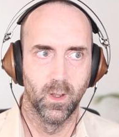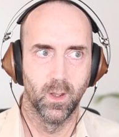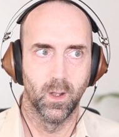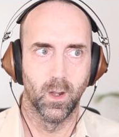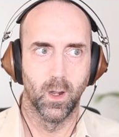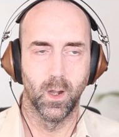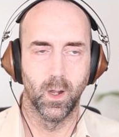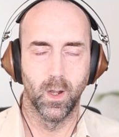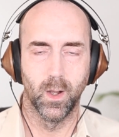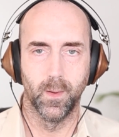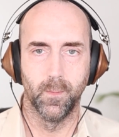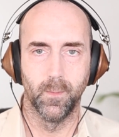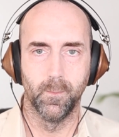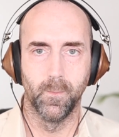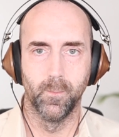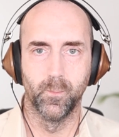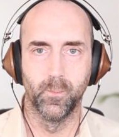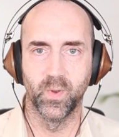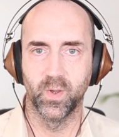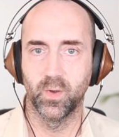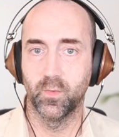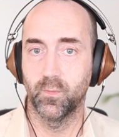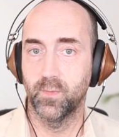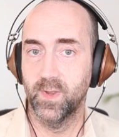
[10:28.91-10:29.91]

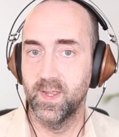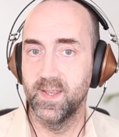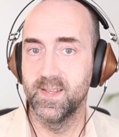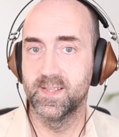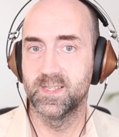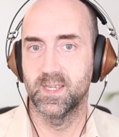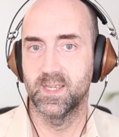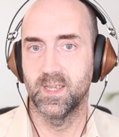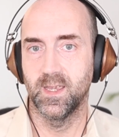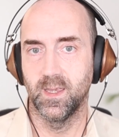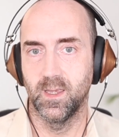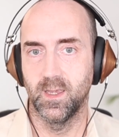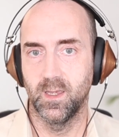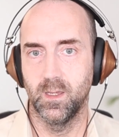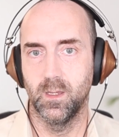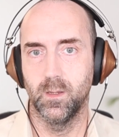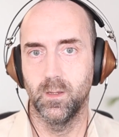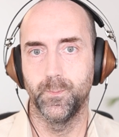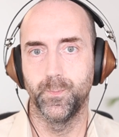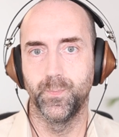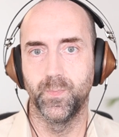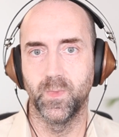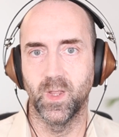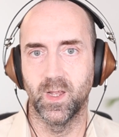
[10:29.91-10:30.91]
But green
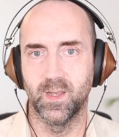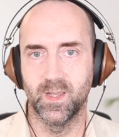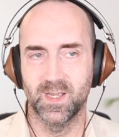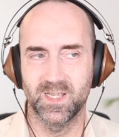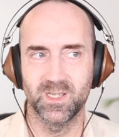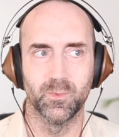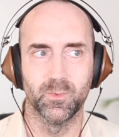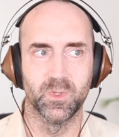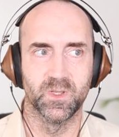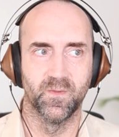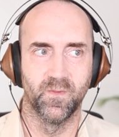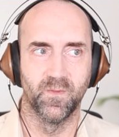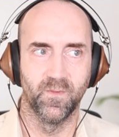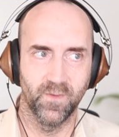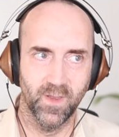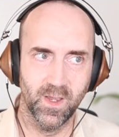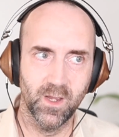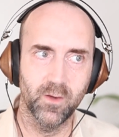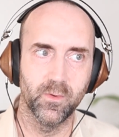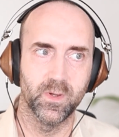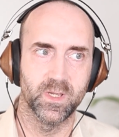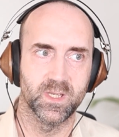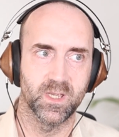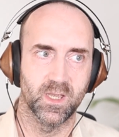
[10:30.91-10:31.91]
tea, unless someone's
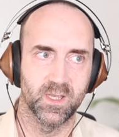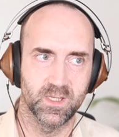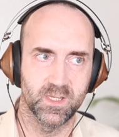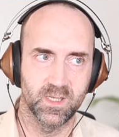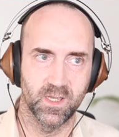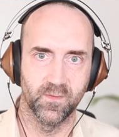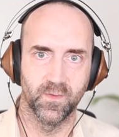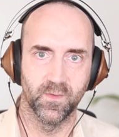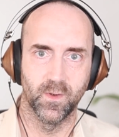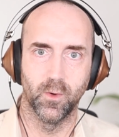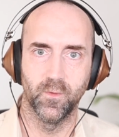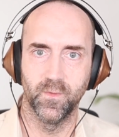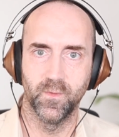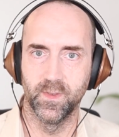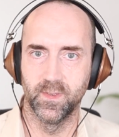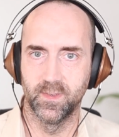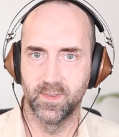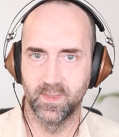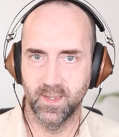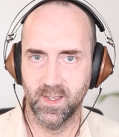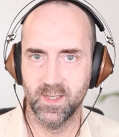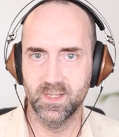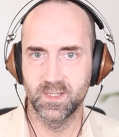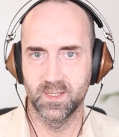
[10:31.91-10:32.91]
very sensitive, it often
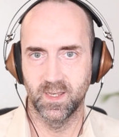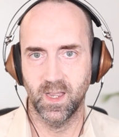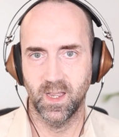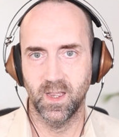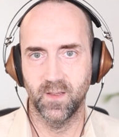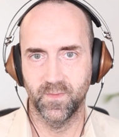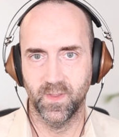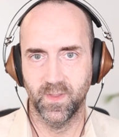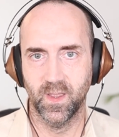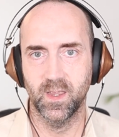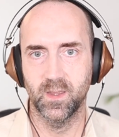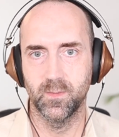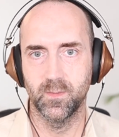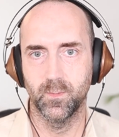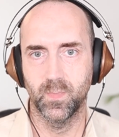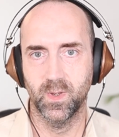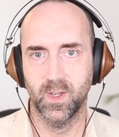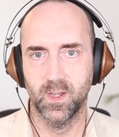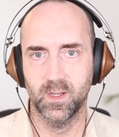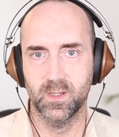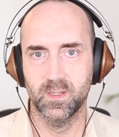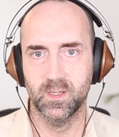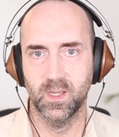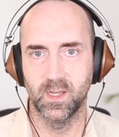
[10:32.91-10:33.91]
doesn't have that
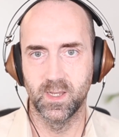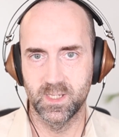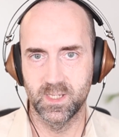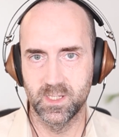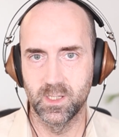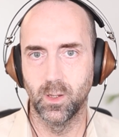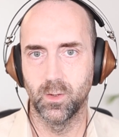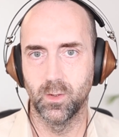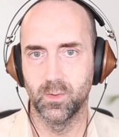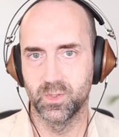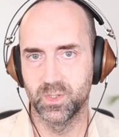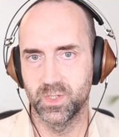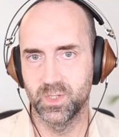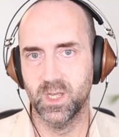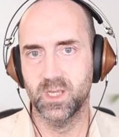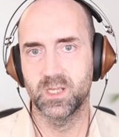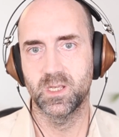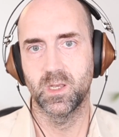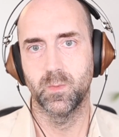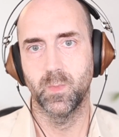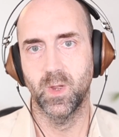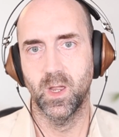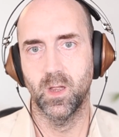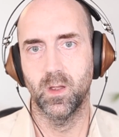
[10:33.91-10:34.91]
impact. And it's not just
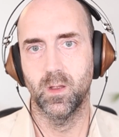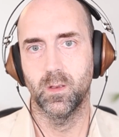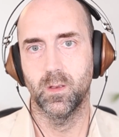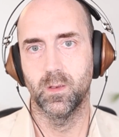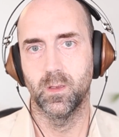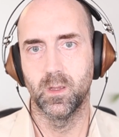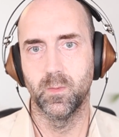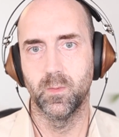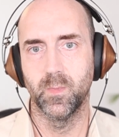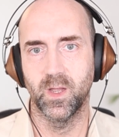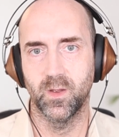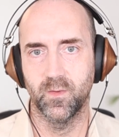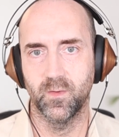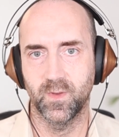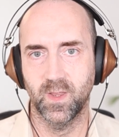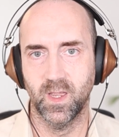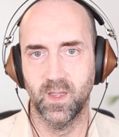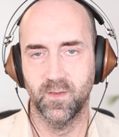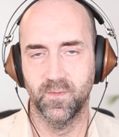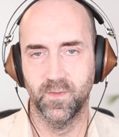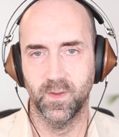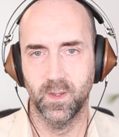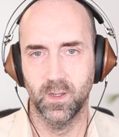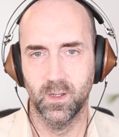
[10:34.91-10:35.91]
about the amount of
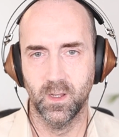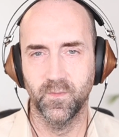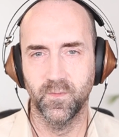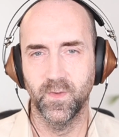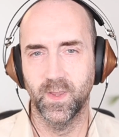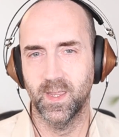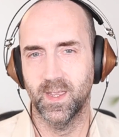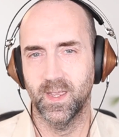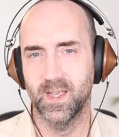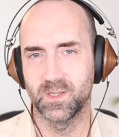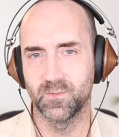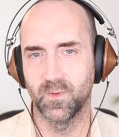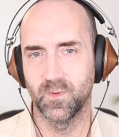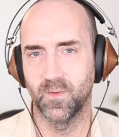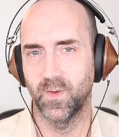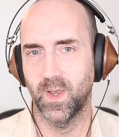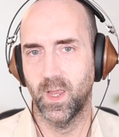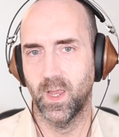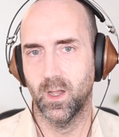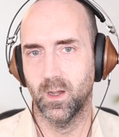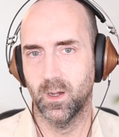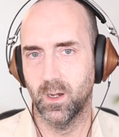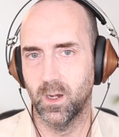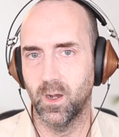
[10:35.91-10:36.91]
caffeine. I think it has roughly
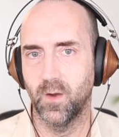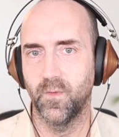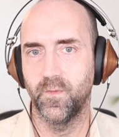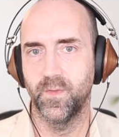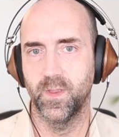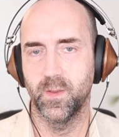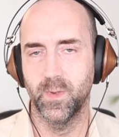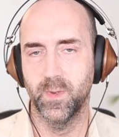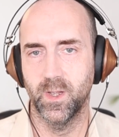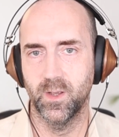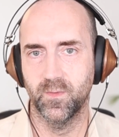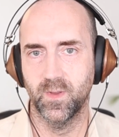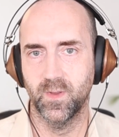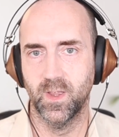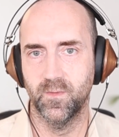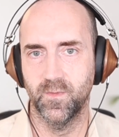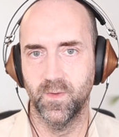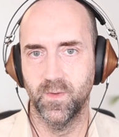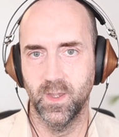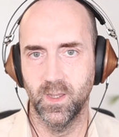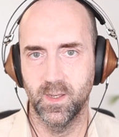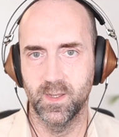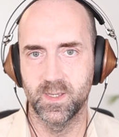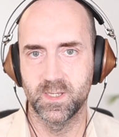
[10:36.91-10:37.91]
half the amount of
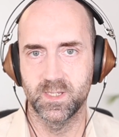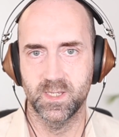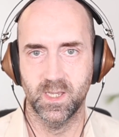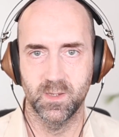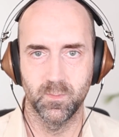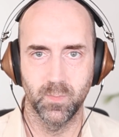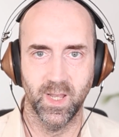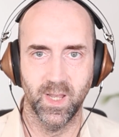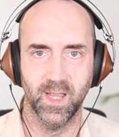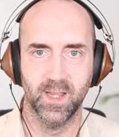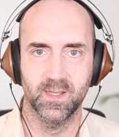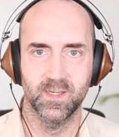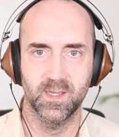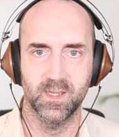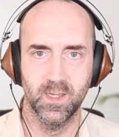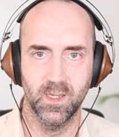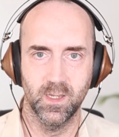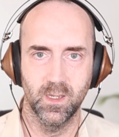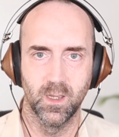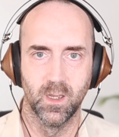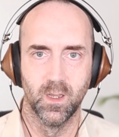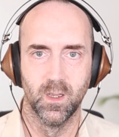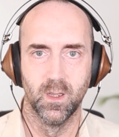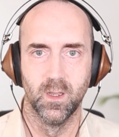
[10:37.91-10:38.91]
caffeine as, say, black
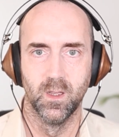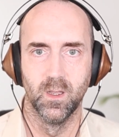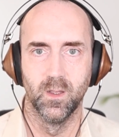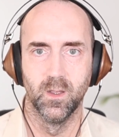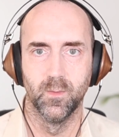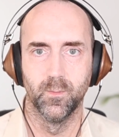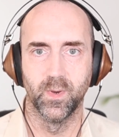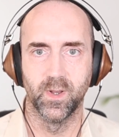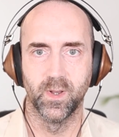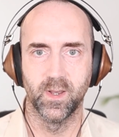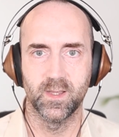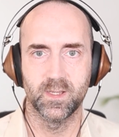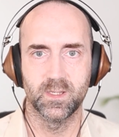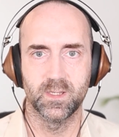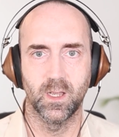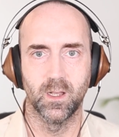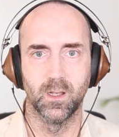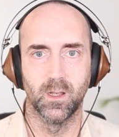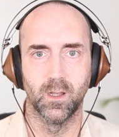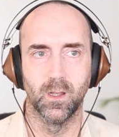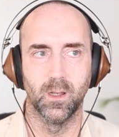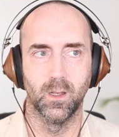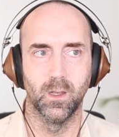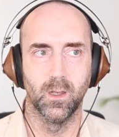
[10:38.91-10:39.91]
tea, but it's
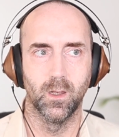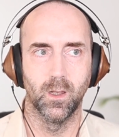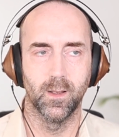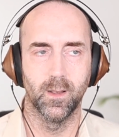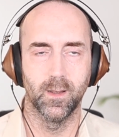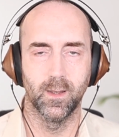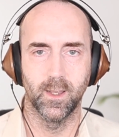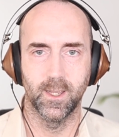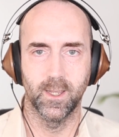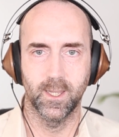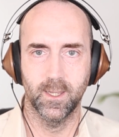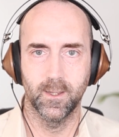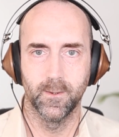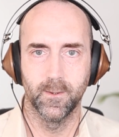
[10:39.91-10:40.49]
like